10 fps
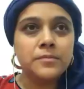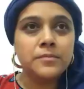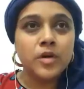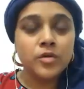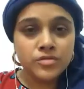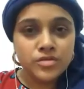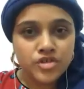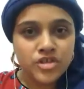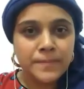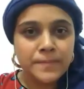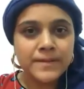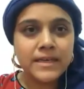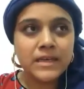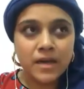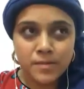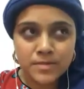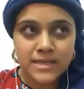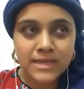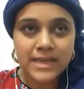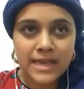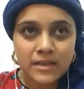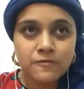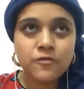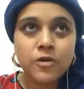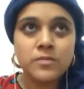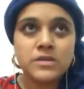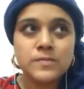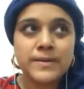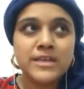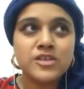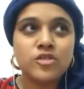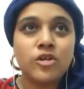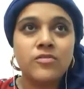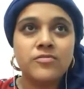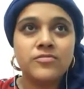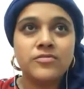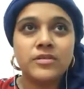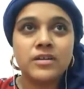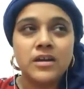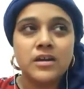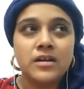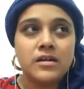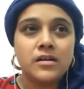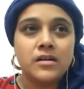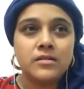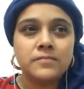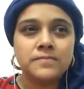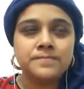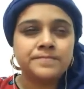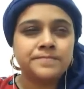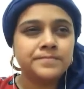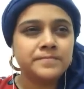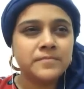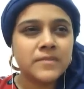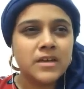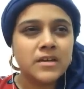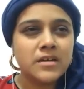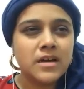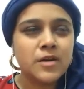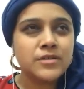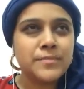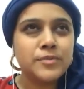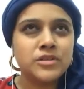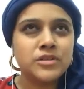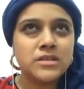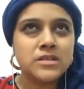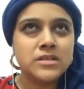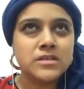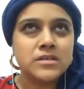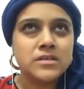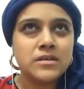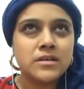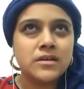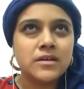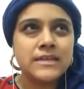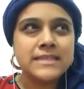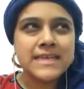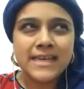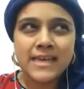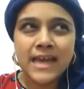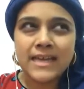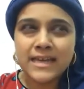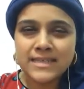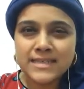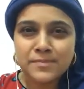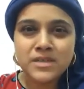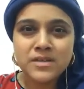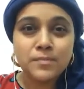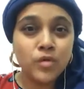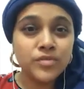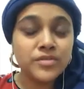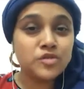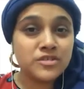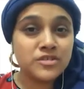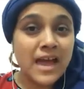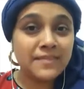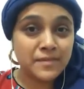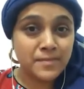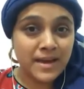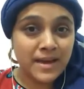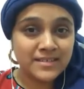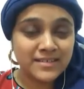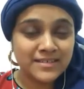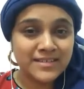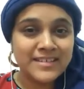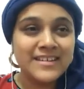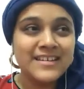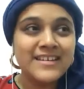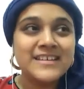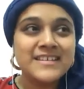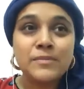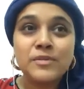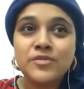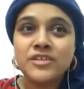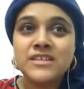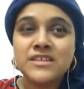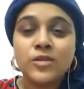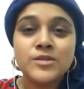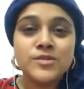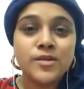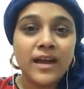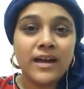Ownership comes again from a space of, um, how would I put this? Taking and accepting both the good and the bad. Some of us also have